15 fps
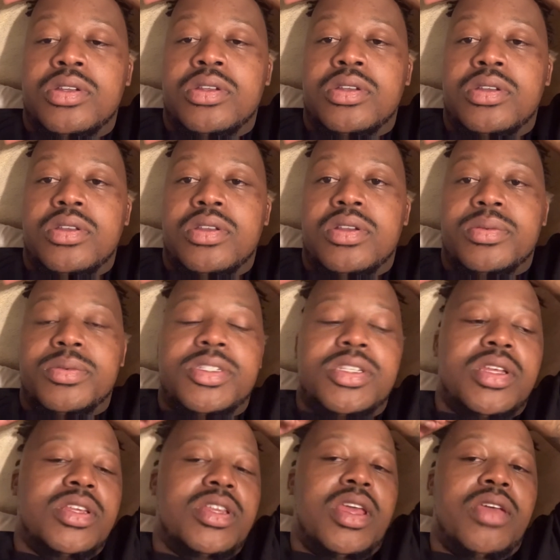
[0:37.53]
You know what I'm
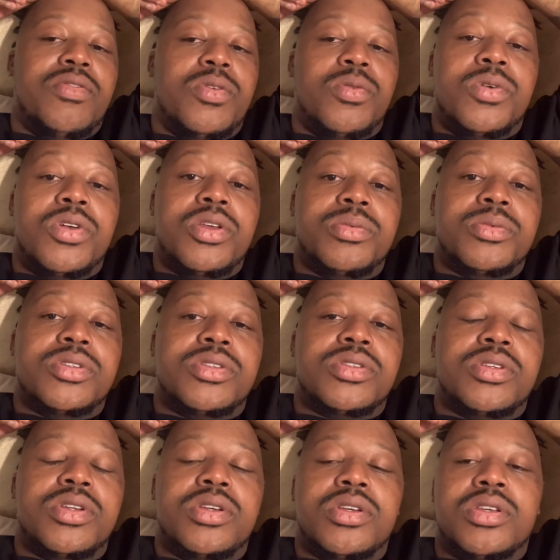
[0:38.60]
saying? David Williams.
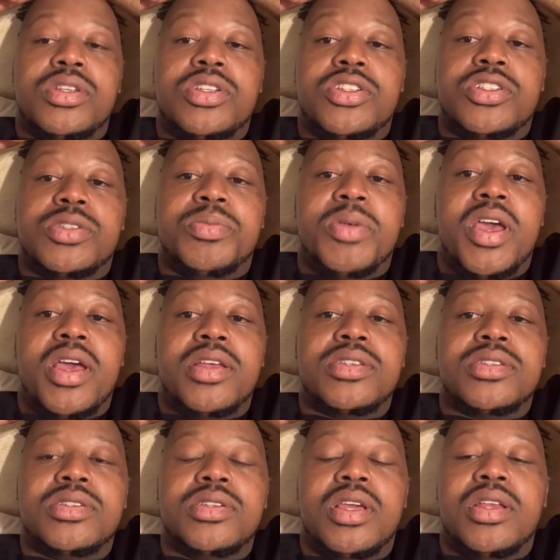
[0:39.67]
He just
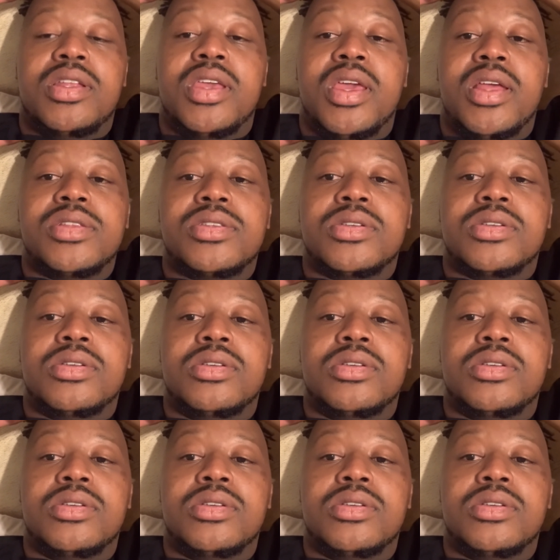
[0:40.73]
passed. He had cancer.